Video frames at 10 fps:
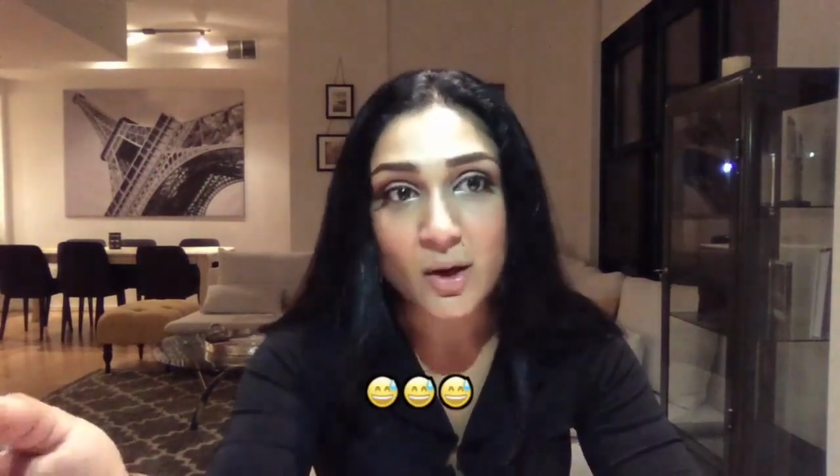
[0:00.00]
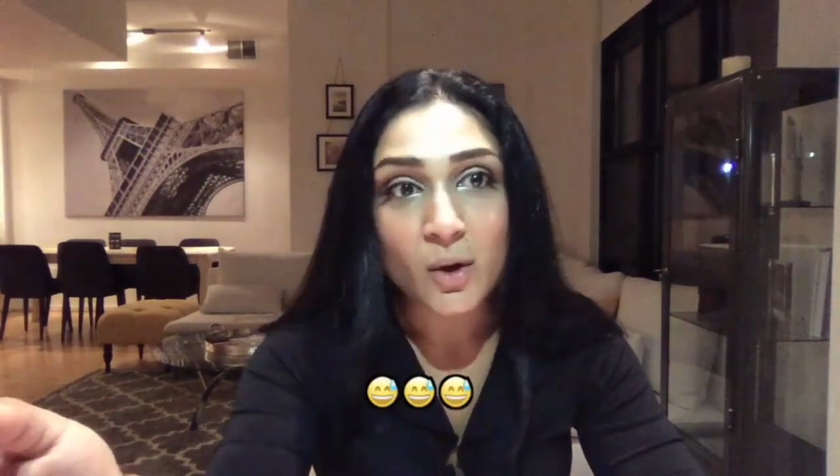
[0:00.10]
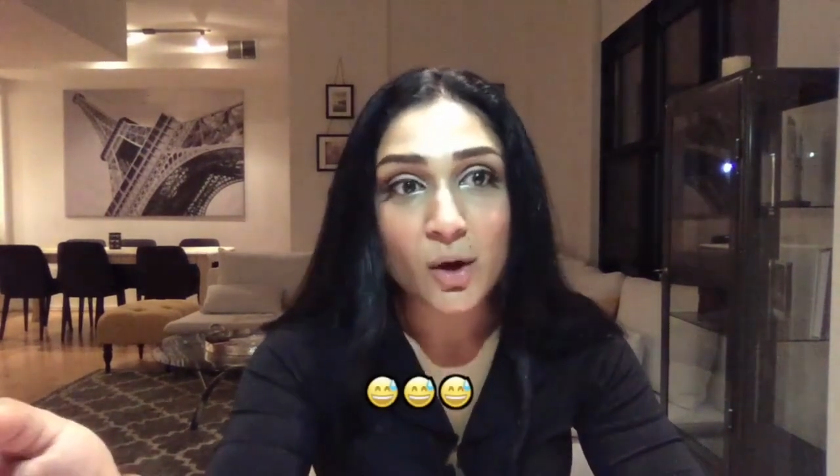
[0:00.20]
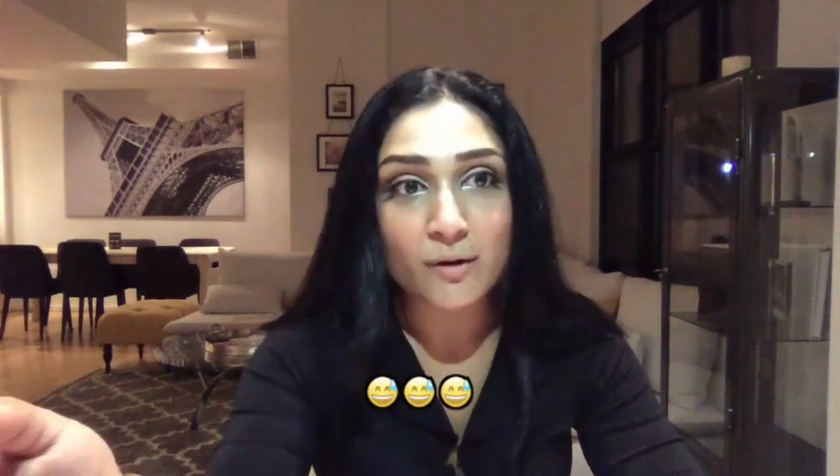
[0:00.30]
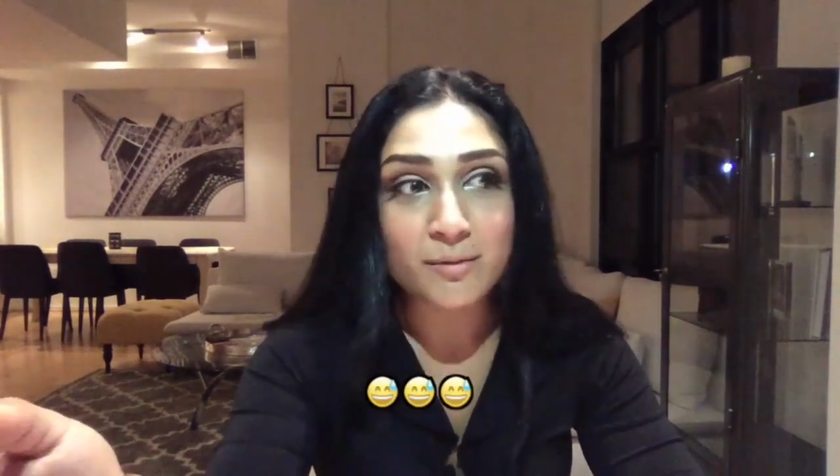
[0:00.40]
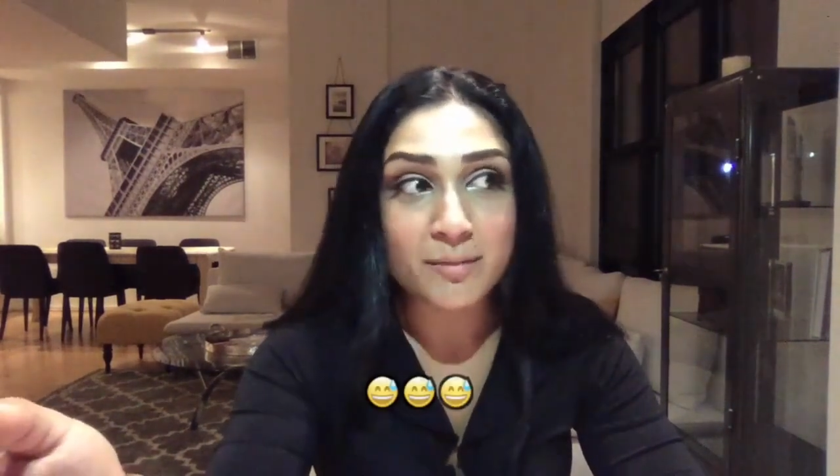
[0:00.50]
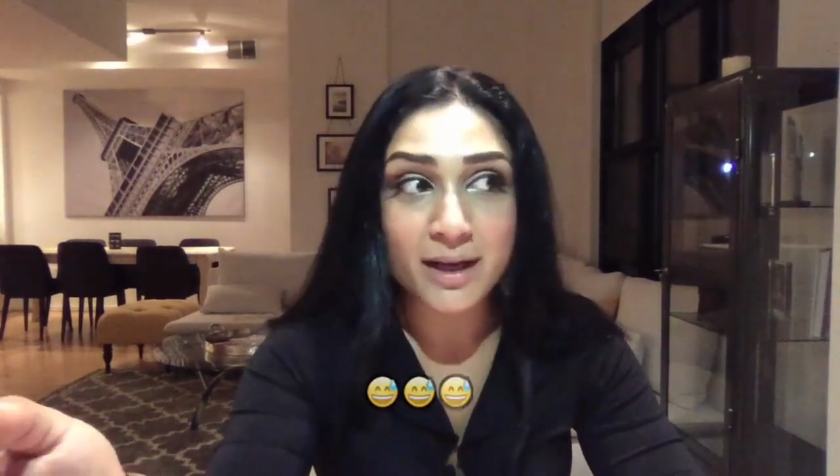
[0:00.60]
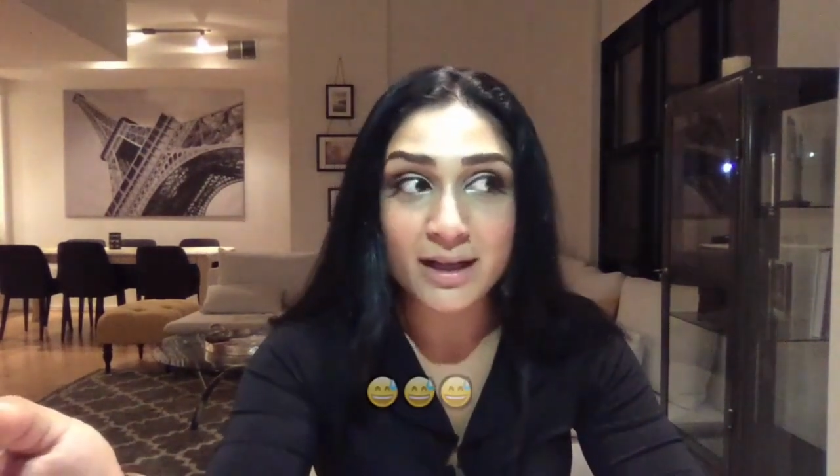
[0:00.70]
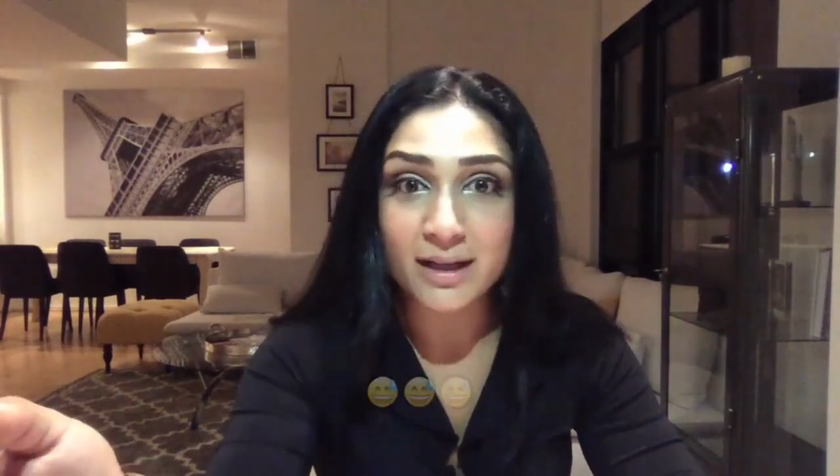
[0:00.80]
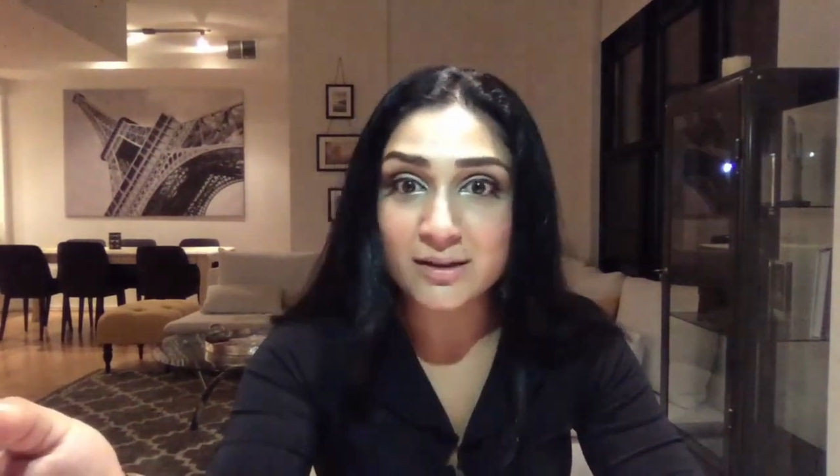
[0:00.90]
or from
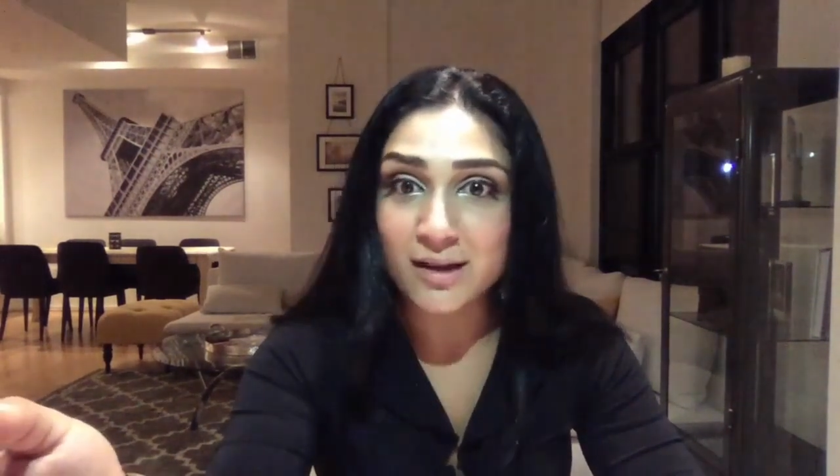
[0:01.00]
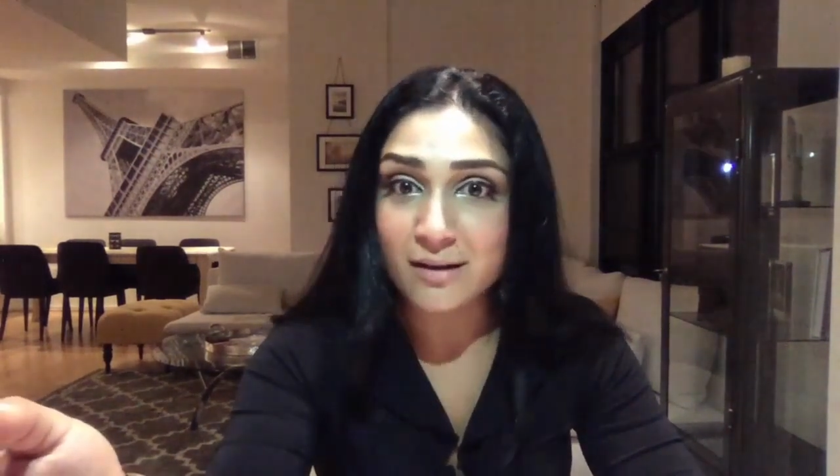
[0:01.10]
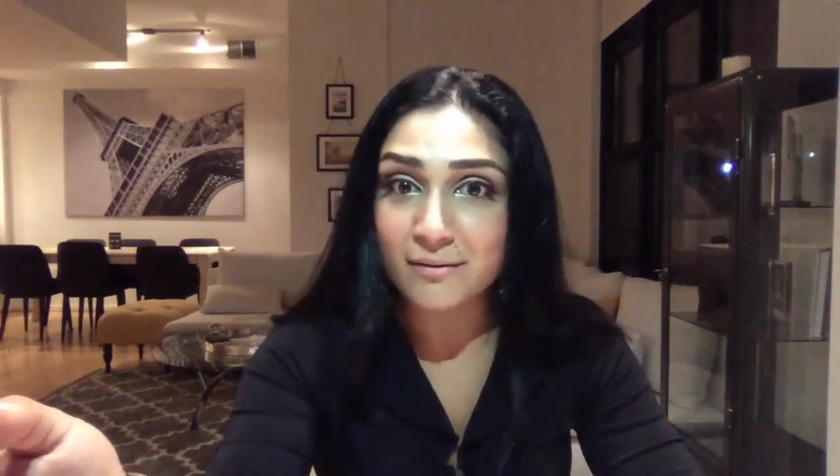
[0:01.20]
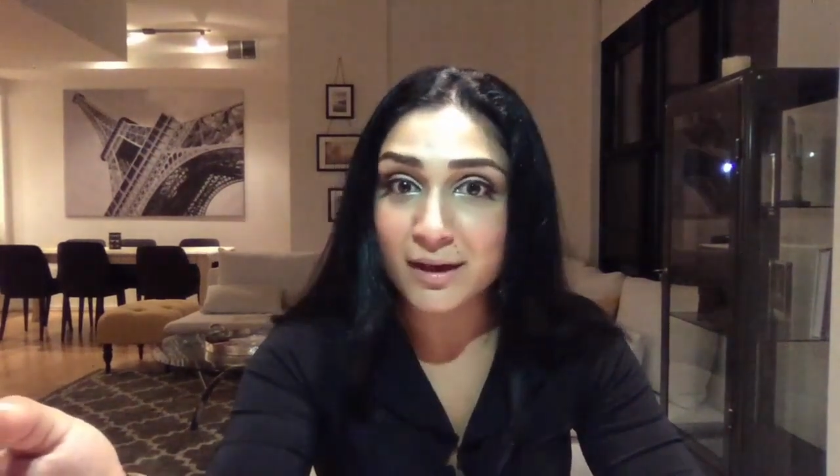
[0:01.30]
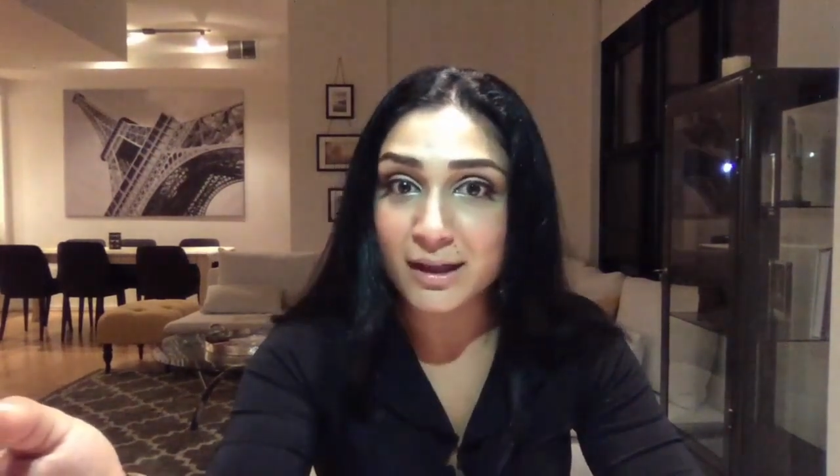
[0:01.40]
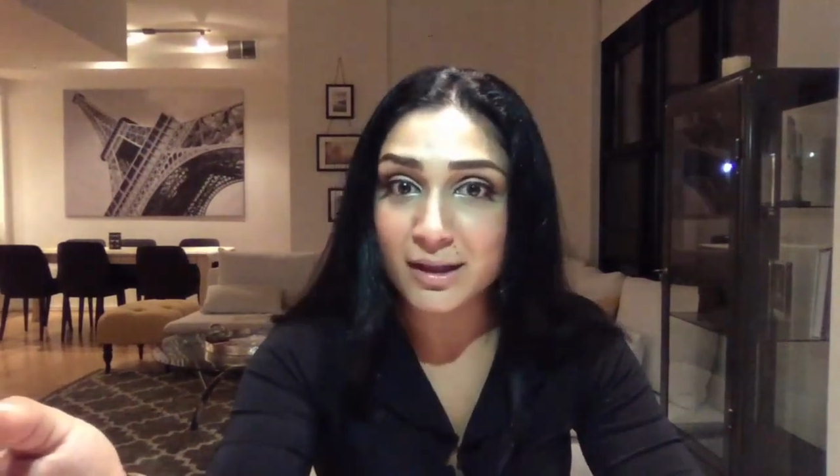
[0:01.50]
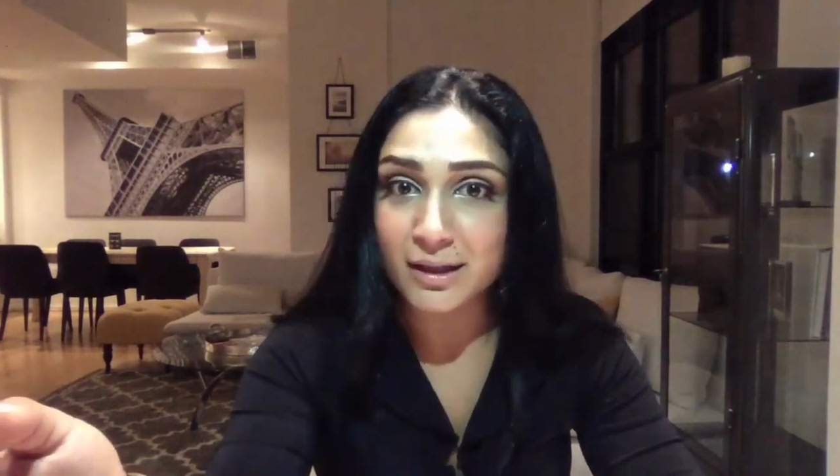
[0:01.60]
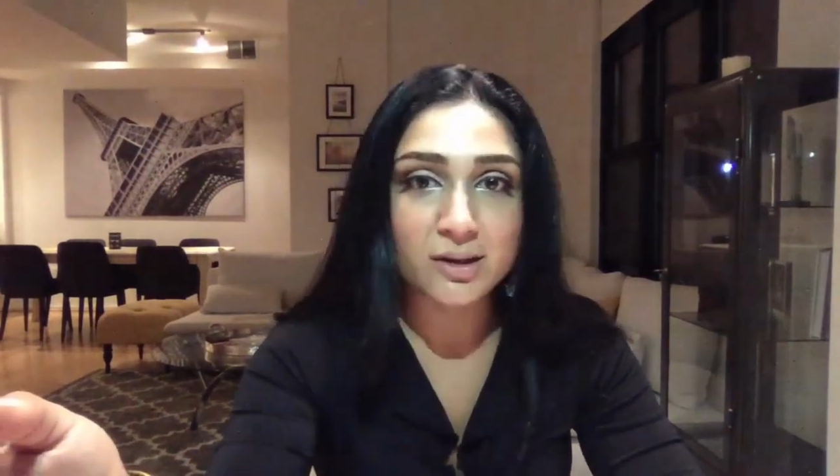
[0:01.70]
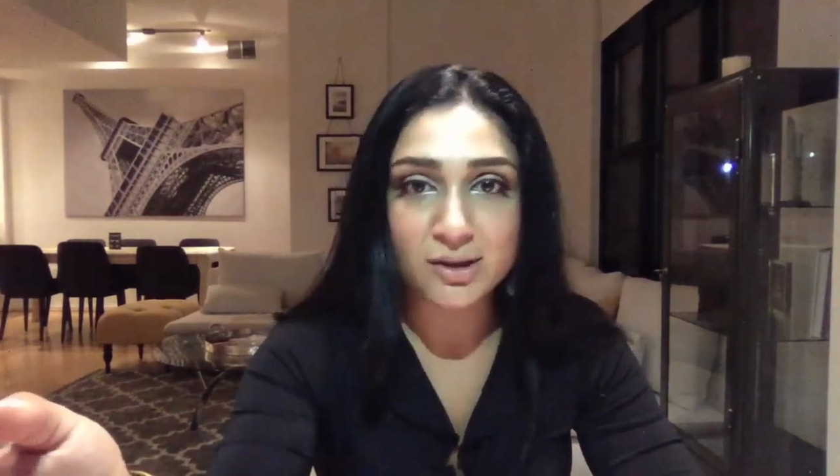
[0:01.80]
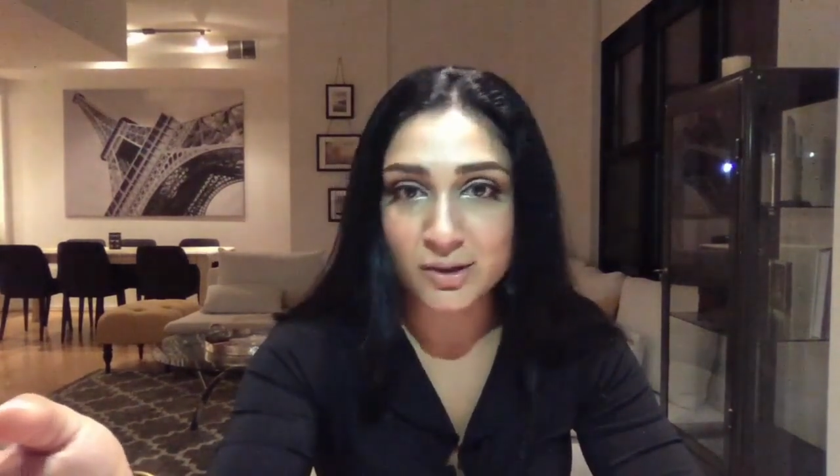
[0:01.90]
getting into that
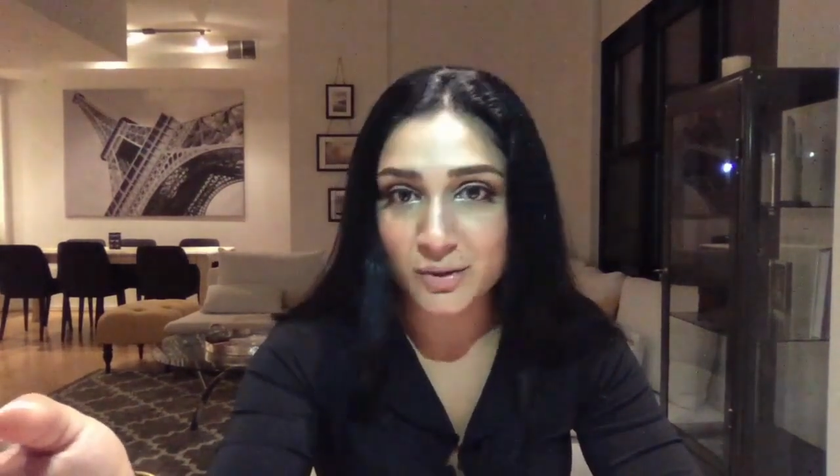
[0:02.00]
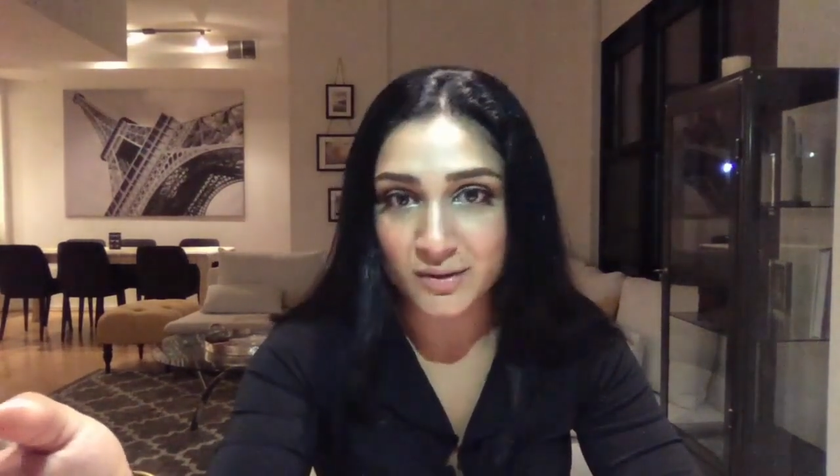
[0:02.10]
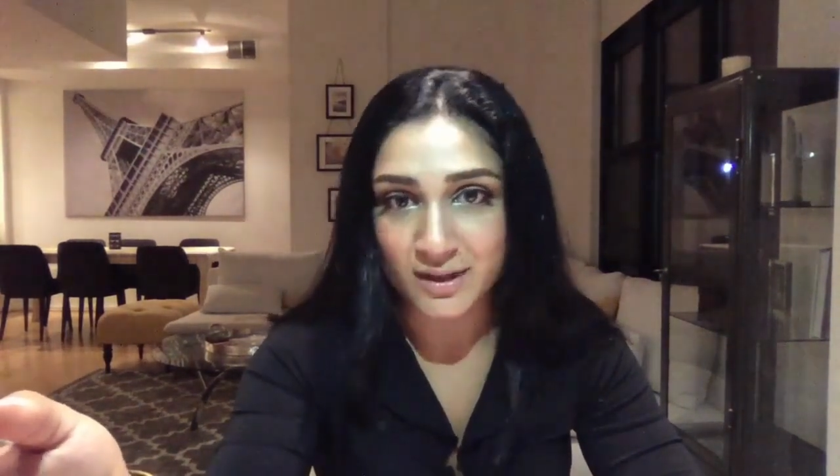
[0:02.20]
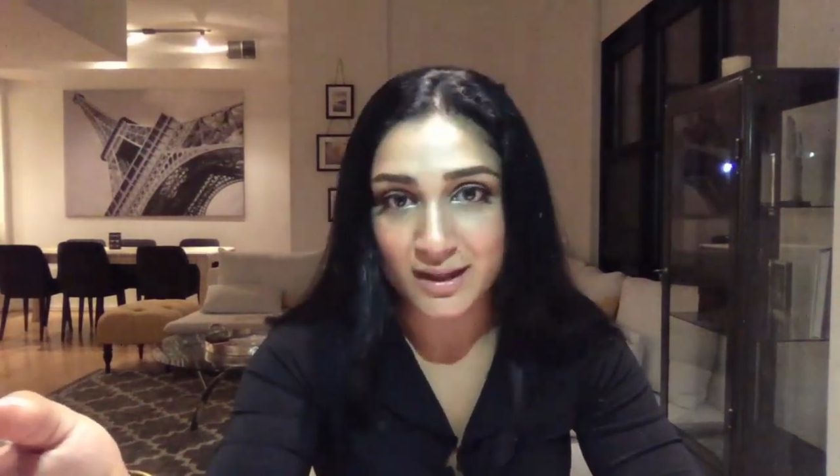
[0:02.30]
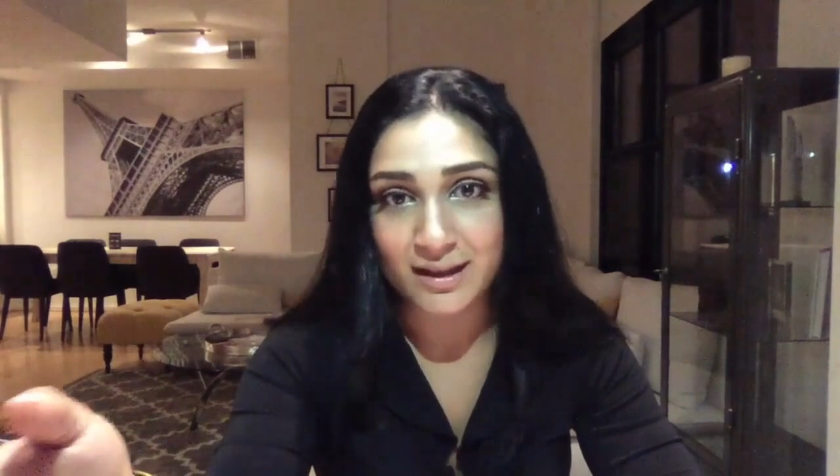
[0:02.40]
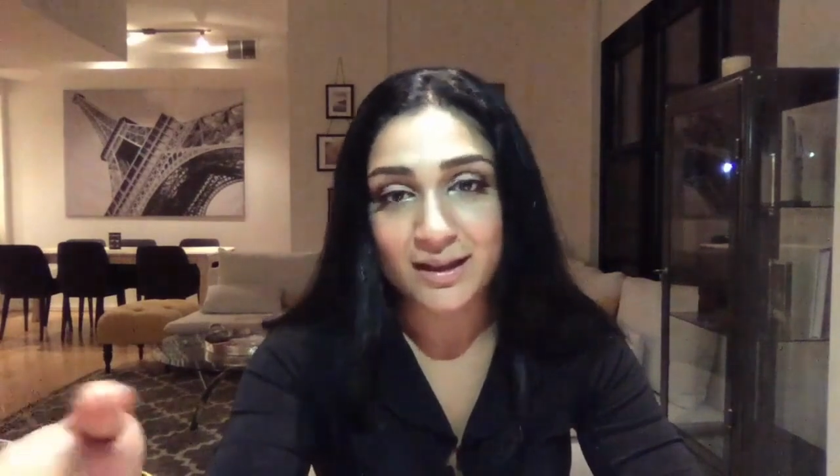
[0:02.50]
funky-looking jacuzzi.